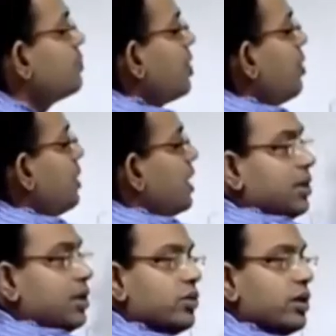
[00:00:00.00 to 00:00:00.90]
problem
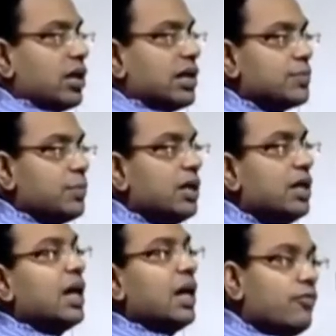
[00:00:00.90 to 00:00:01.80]
into a
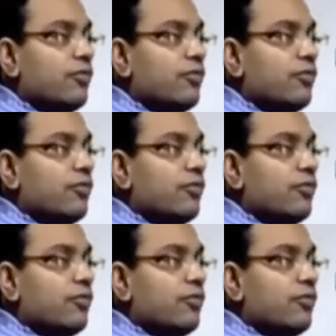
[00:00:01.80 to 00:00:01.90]
corresponding M